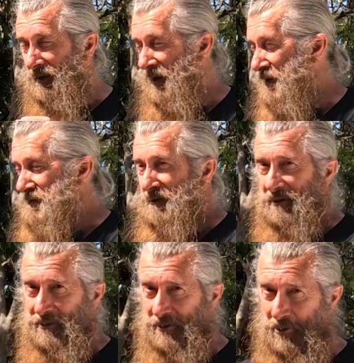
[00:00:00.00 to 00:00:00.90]
closed
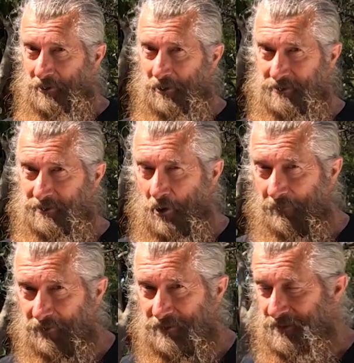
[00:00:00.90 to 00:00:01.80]
as
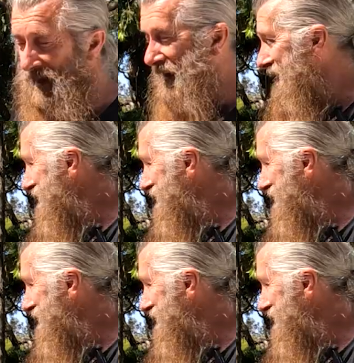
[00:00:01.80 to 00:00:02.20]
often as you can.